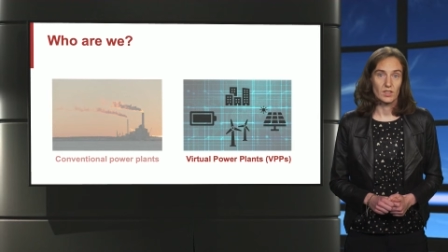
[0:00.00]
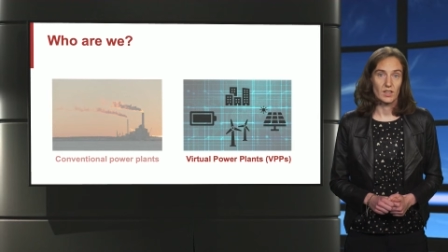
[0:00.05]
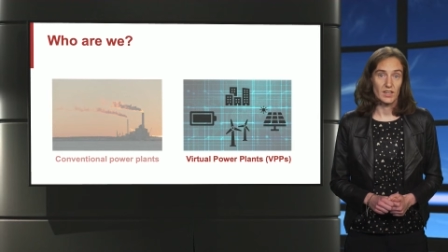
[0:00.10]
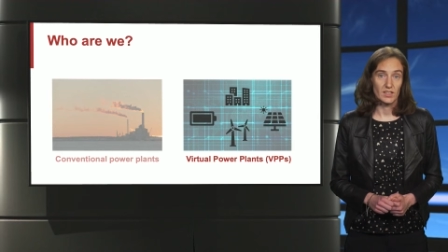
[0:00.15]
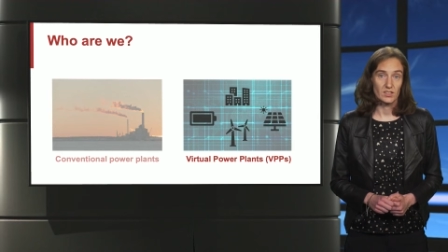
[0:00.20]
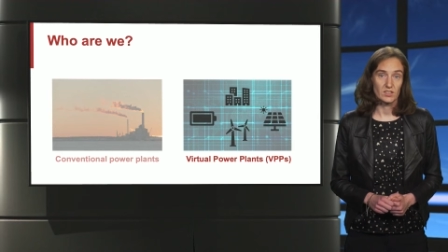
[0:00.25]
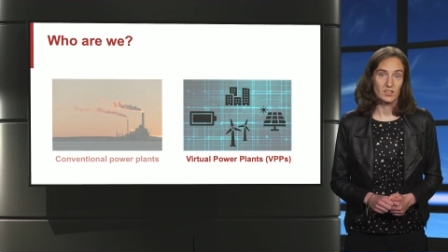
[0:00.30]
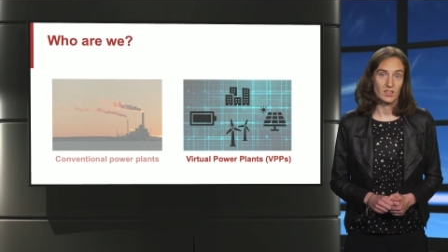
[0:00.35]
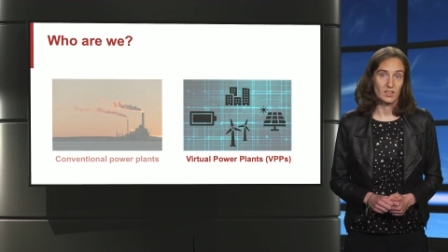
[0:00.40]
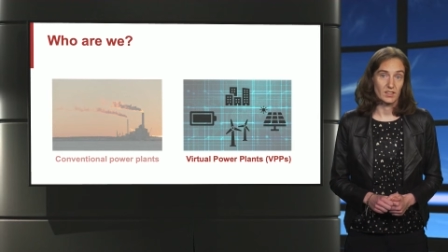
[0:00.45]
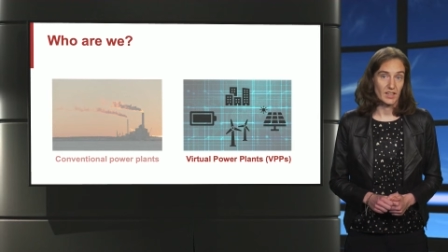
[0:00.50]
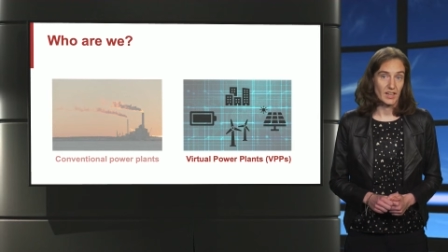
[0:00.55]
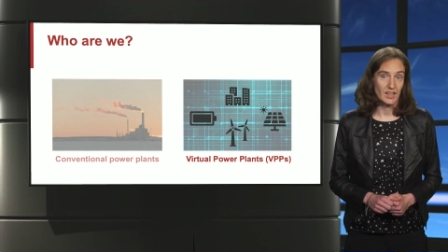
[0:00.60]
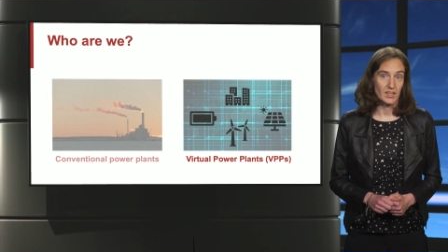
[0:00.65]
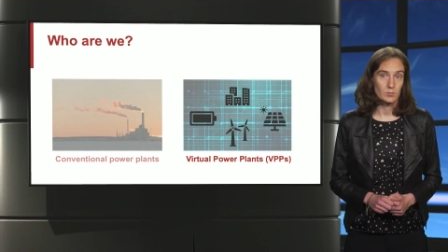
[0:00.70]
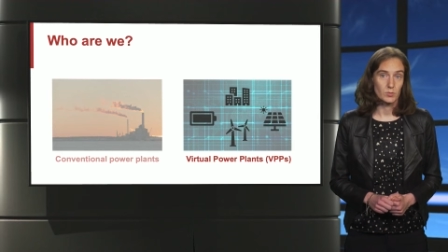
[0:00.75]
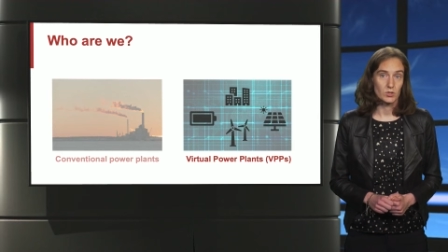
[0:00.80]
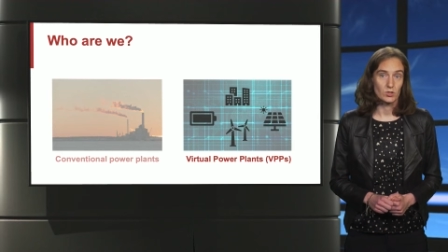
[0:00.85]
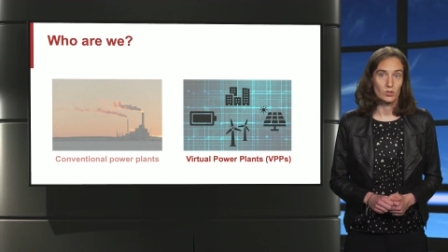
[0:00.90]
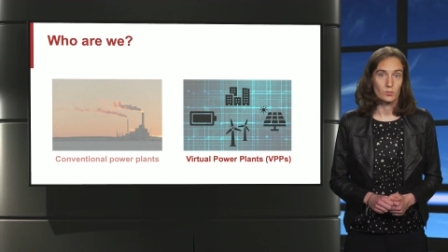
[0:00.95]
and
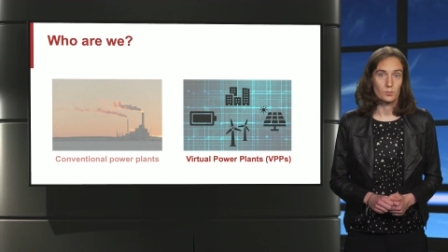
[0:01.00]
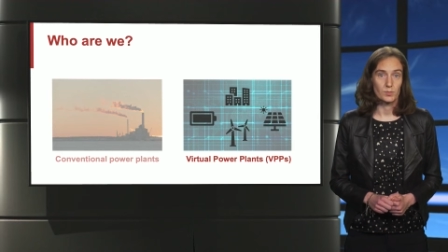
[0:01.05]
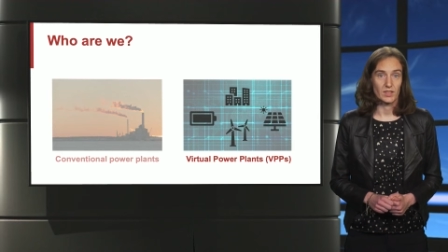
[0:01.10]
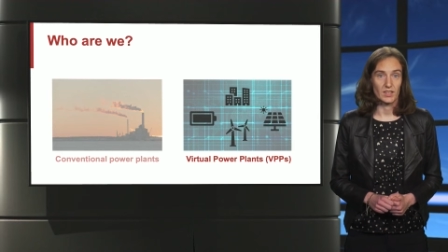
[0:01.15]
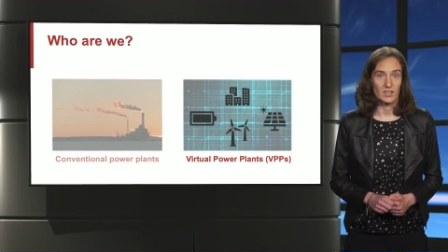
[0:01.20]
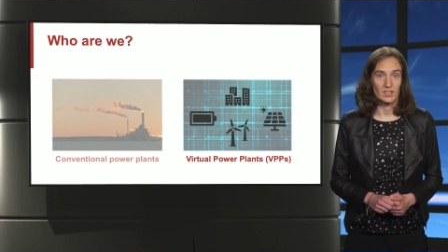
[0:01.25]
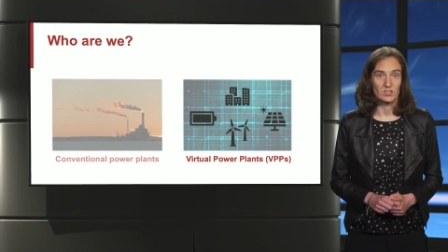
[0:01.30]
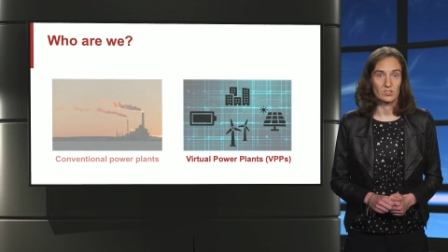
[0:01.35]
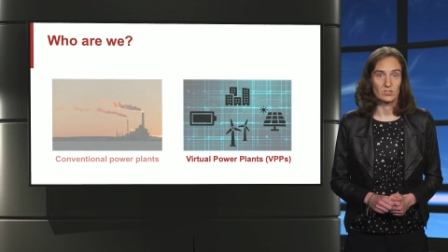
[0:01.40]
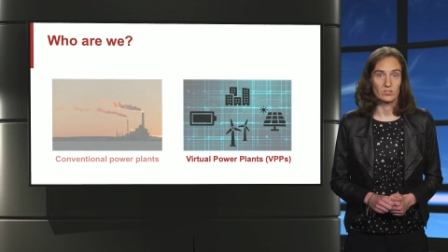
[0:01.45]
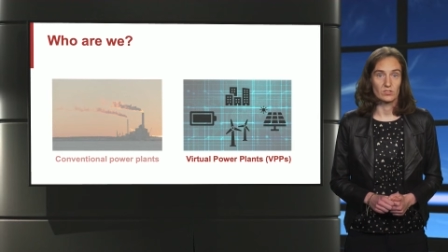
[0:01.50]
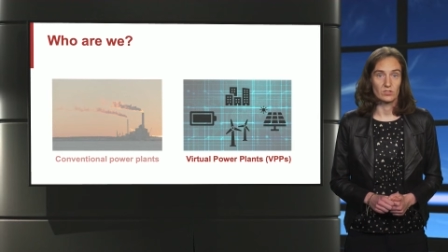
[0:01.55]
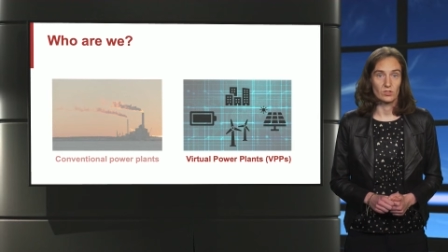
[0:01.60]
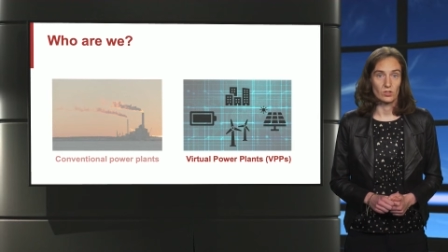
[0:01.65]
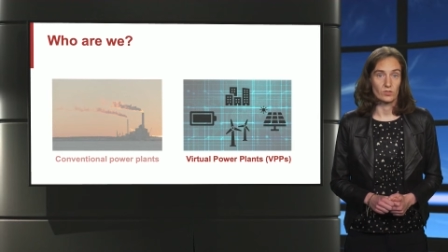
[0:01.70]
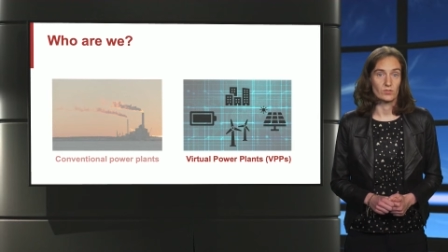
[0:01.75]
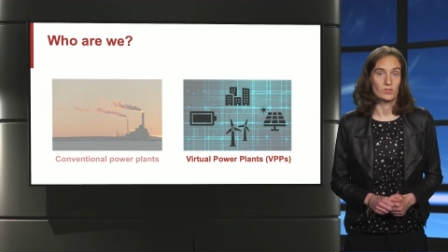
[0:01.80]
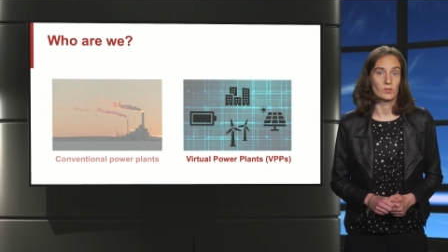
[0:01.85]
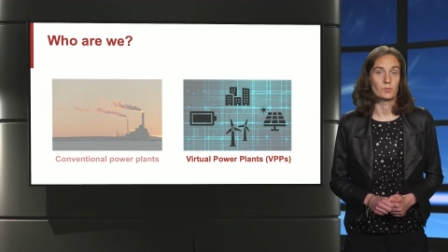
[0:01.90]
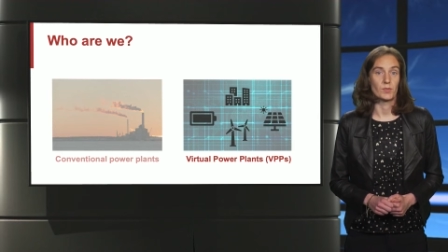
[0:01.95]
reliable operation
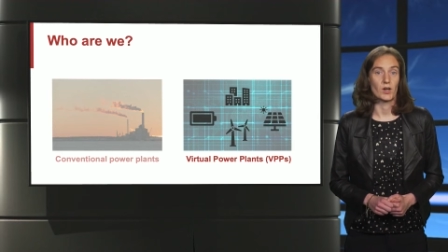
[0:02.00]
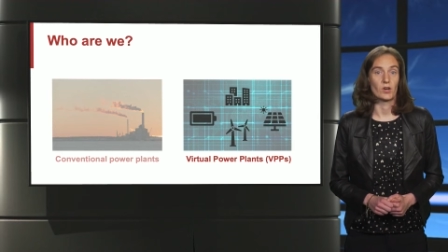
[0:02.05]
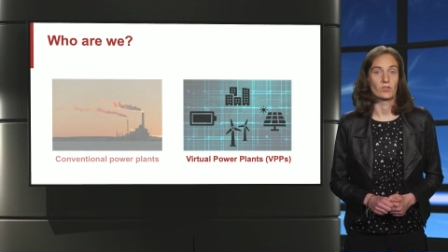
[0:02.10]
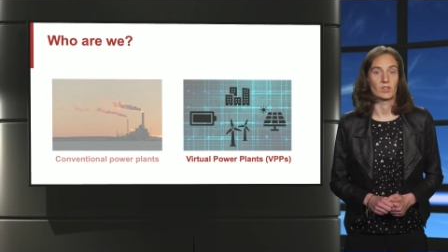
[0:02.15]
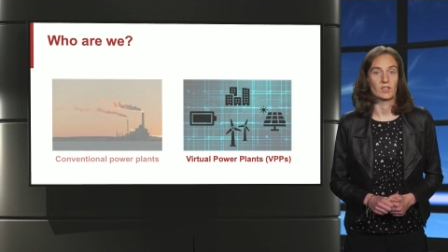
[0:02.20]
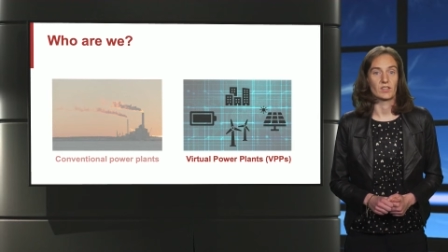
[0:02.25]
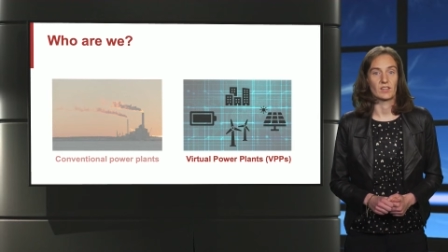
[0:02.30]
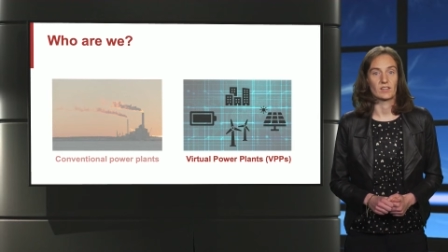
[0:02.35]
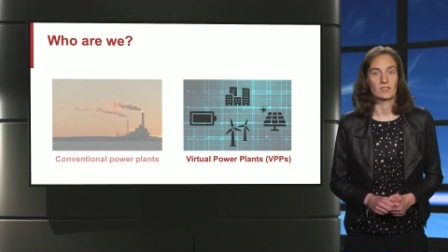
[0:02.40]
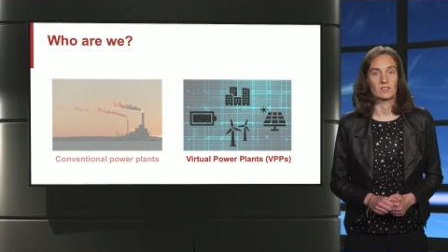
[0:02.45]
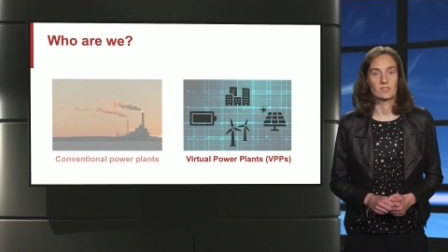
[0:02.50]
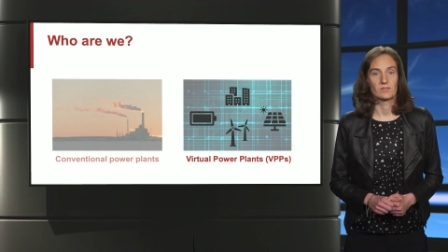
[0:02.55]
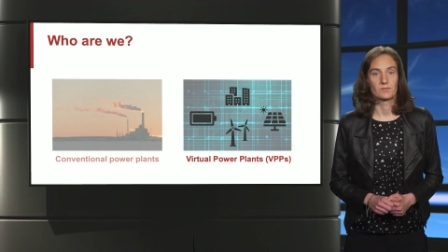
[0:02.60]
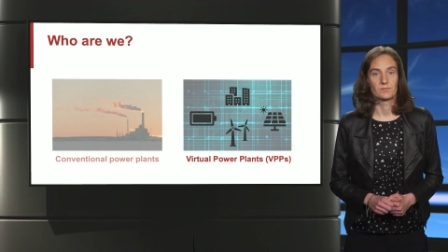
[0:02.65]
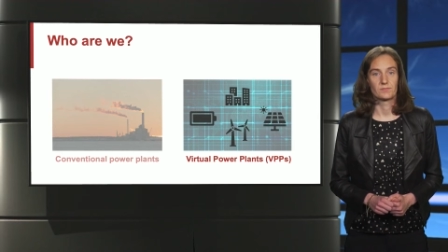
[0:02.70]
of the power grid.